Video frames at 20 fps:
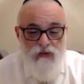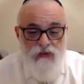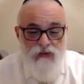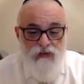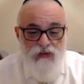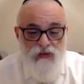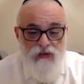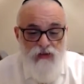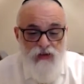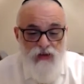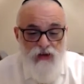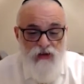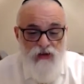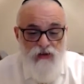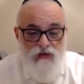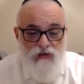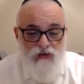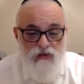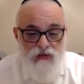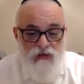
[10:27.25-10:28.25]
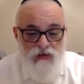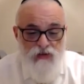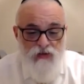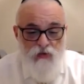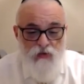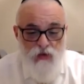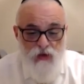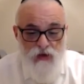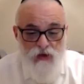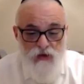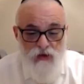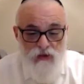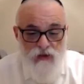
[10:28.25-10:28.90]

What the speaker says: he desires his way.